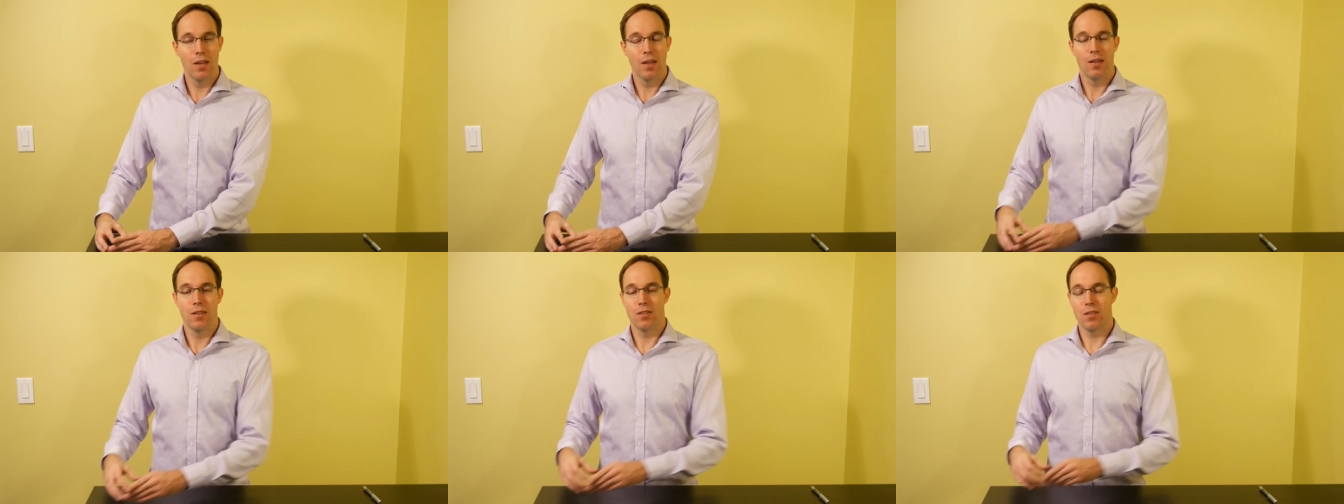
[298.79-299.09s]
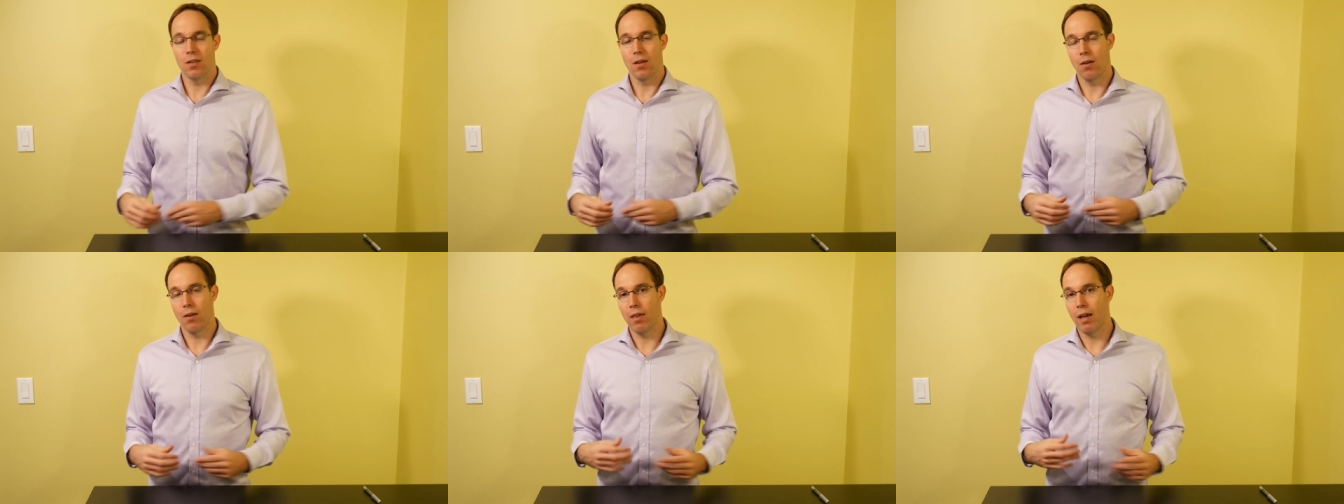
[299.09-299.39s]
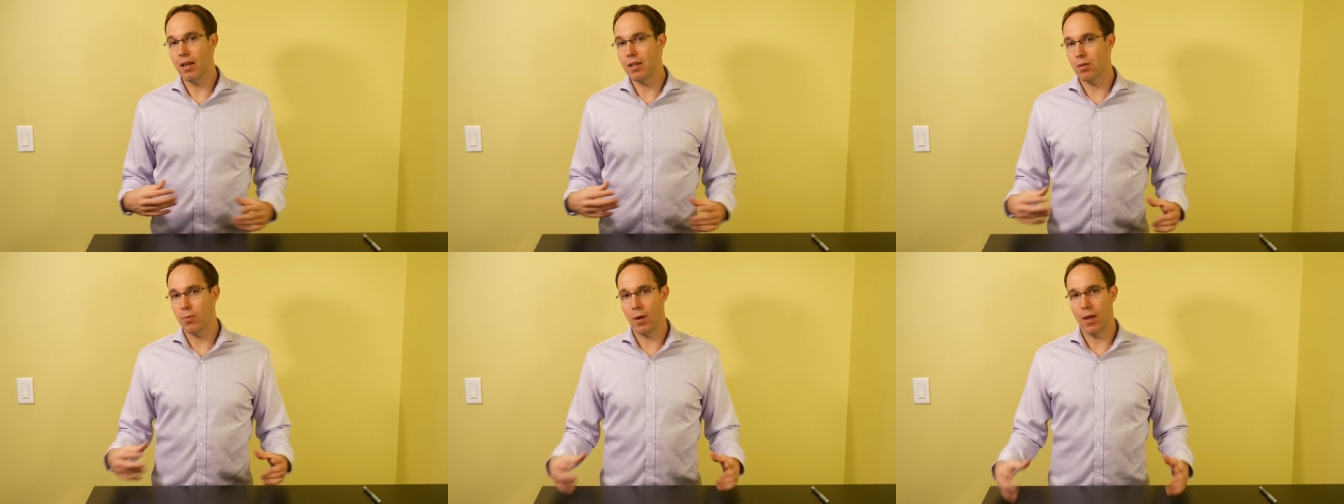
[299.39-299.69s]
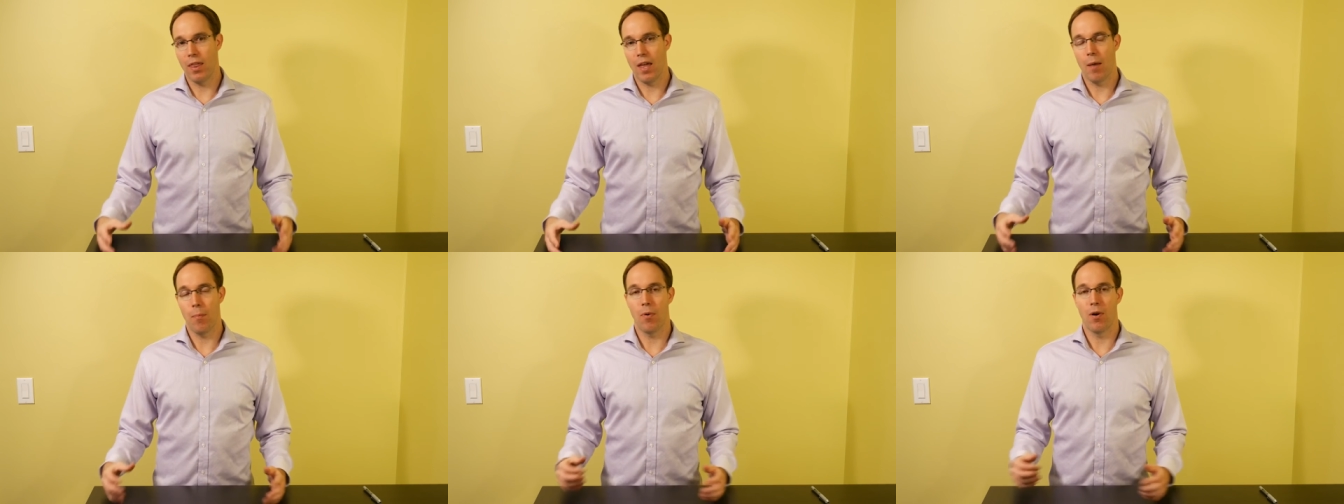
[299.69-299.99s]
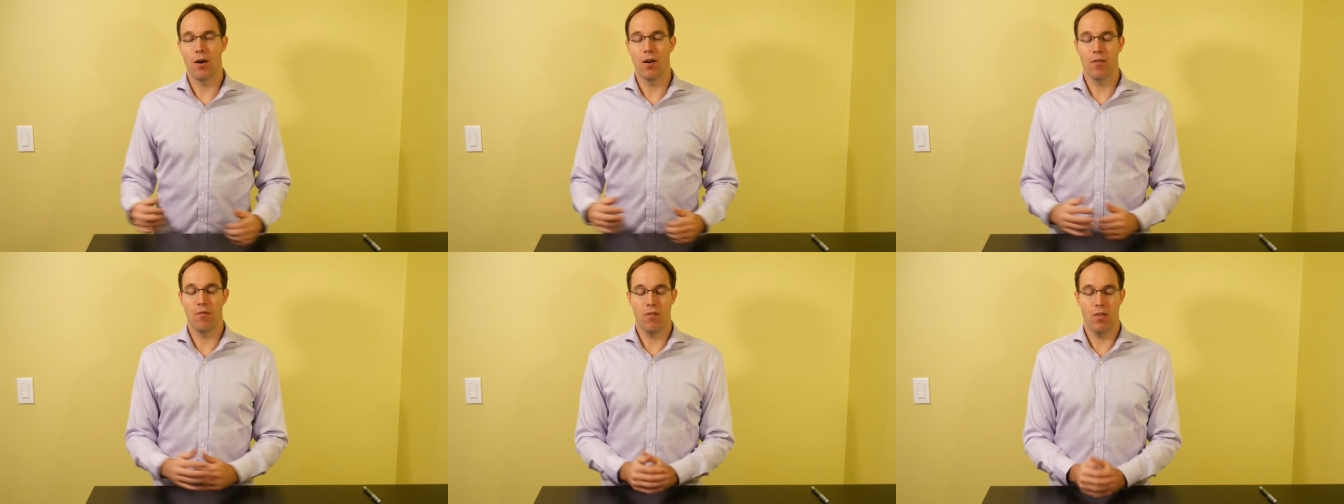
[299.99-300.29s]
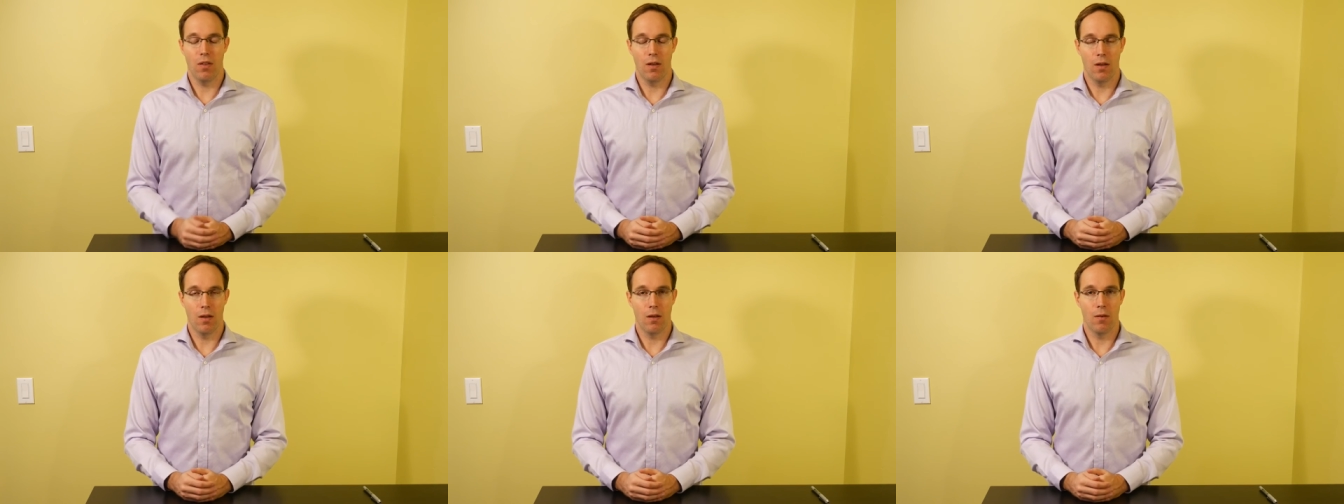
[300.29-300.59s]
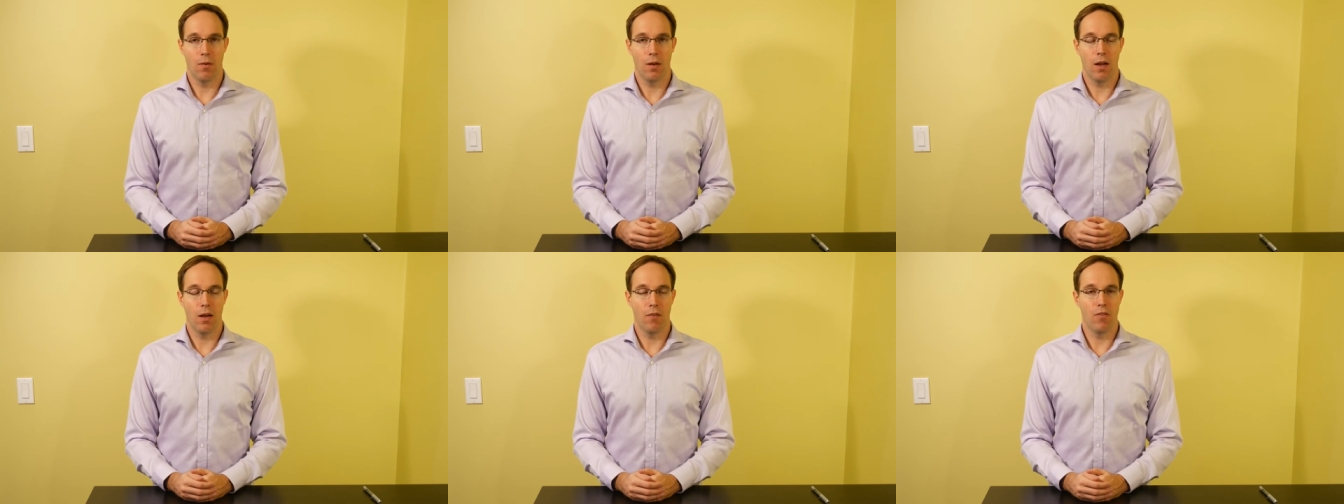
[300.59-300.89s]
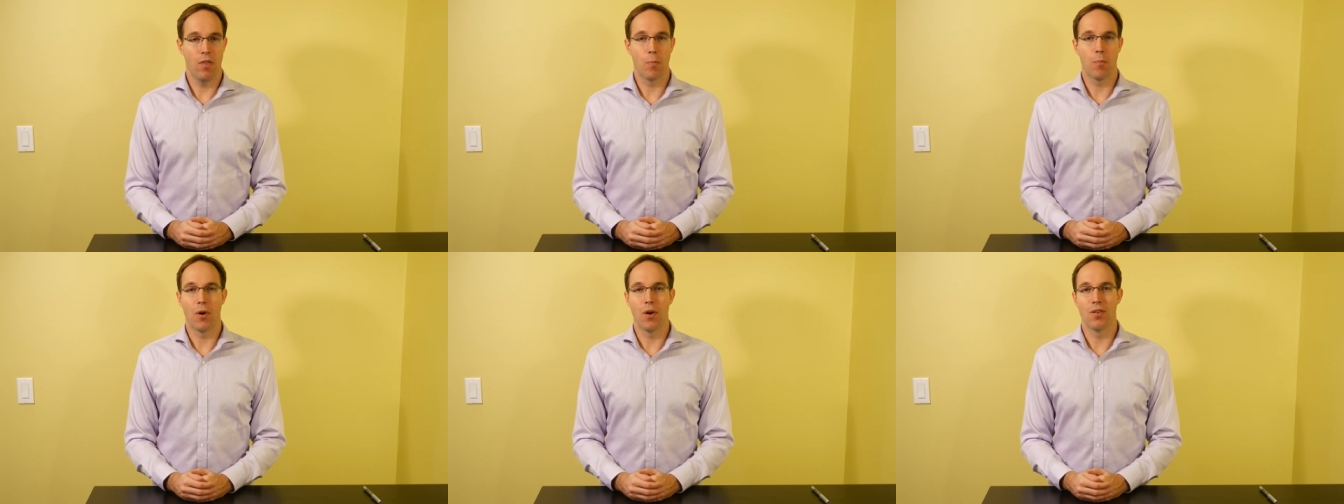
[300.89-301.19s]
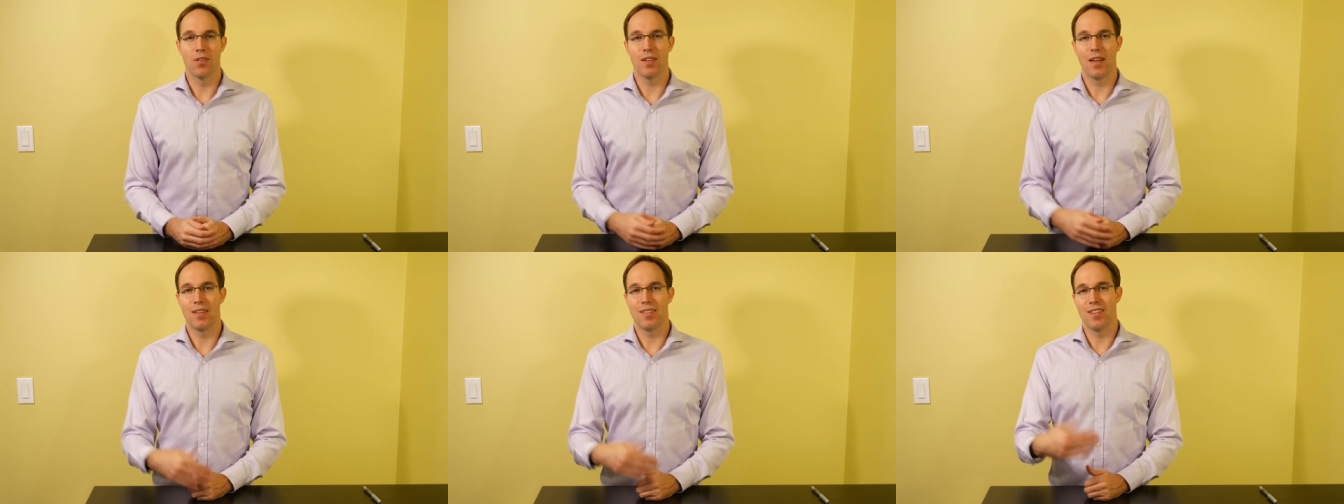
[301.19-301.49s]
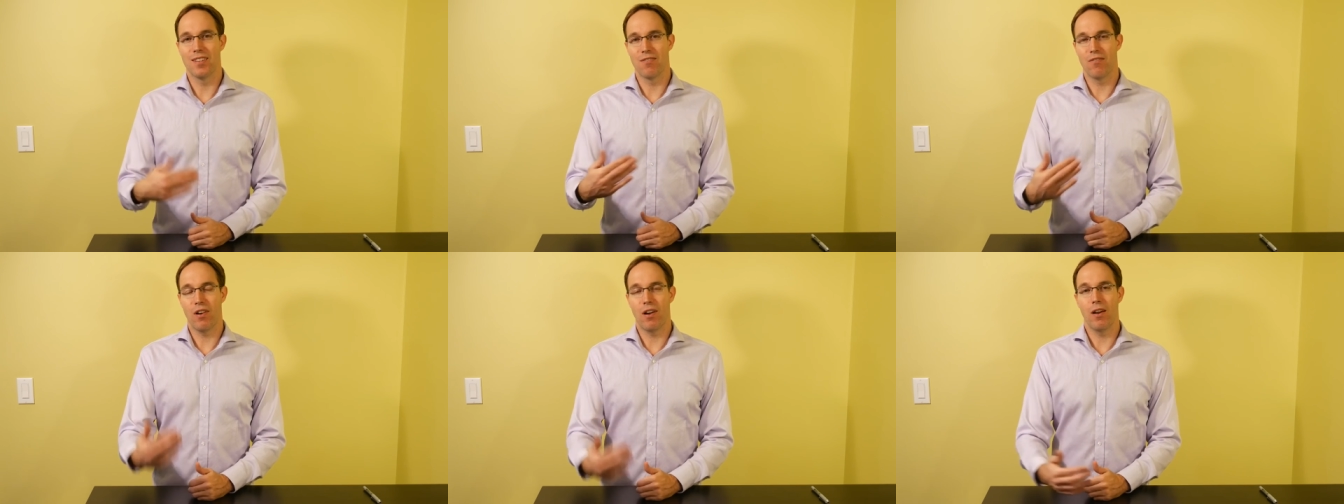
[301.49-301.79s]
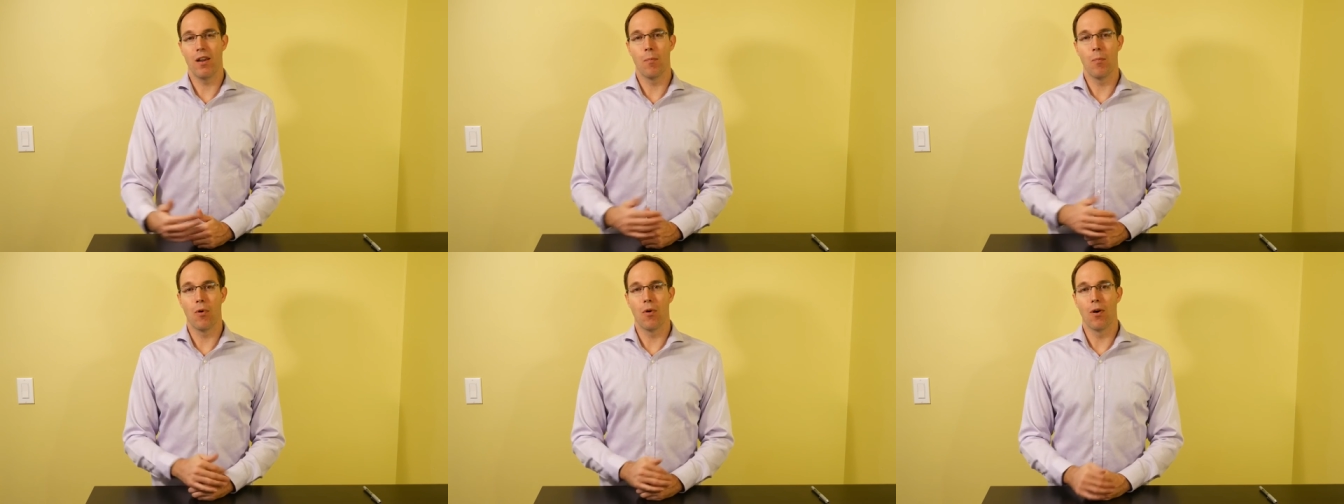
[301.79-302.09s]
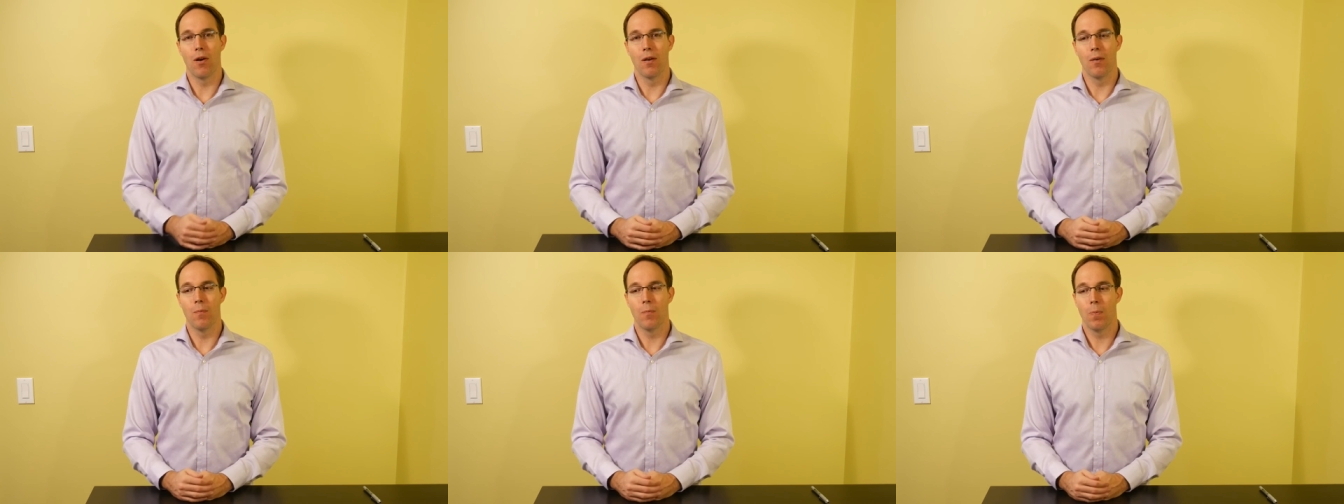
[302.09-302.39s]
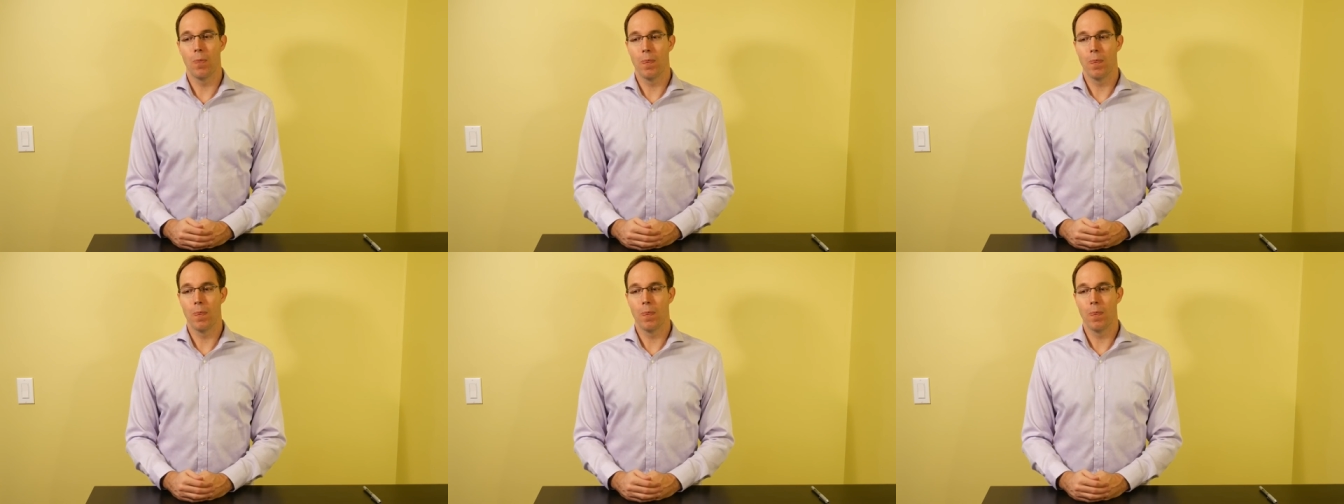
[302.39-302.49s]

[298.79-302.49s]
So that's why that part of the of the process is very important.